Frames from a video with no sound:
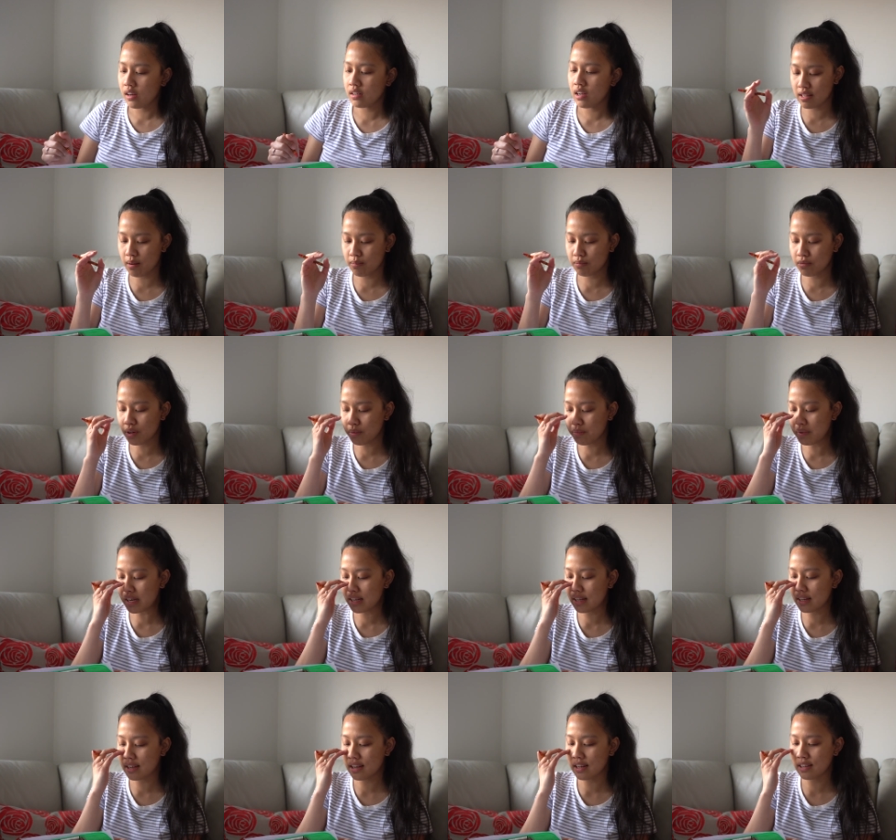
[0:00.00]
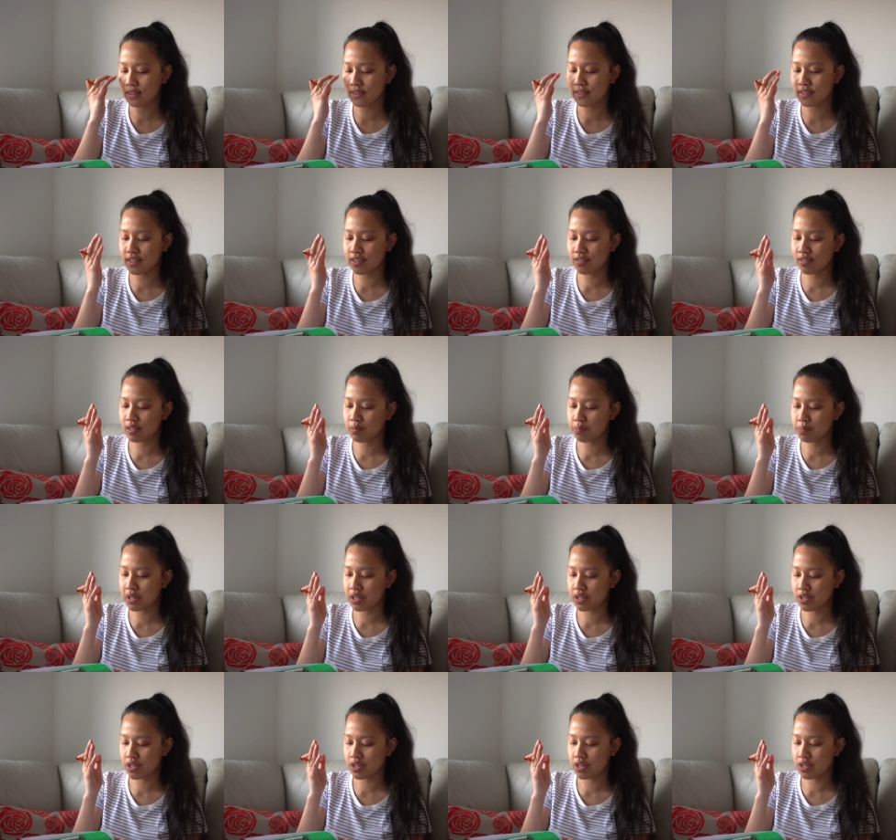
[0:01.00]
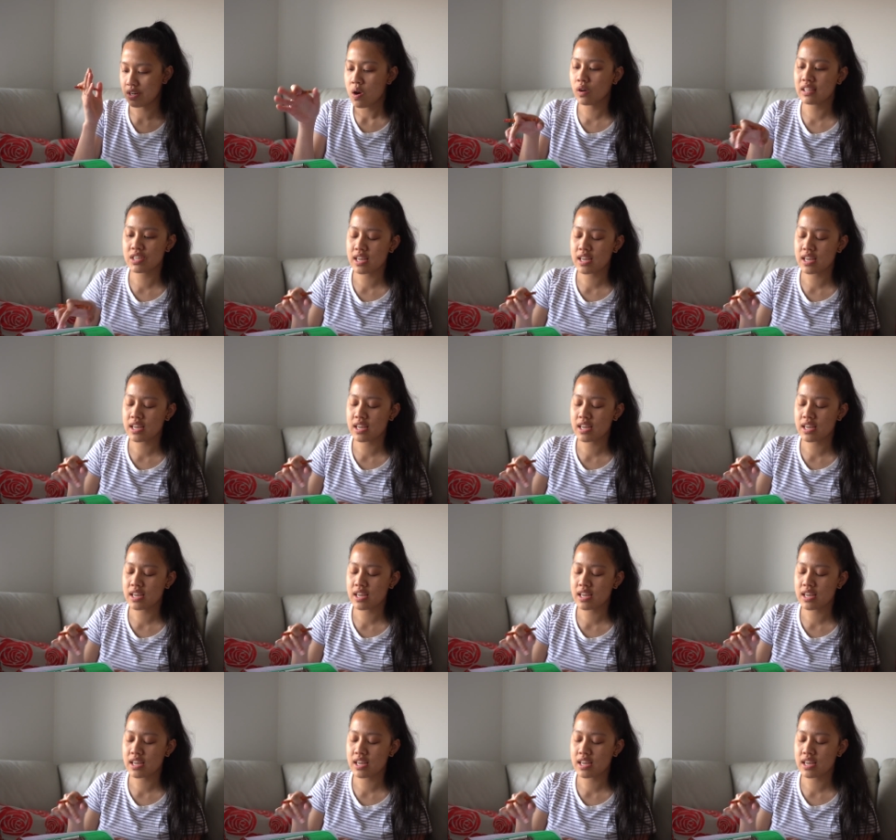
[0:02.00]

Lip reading: I'm not making a coherent picture.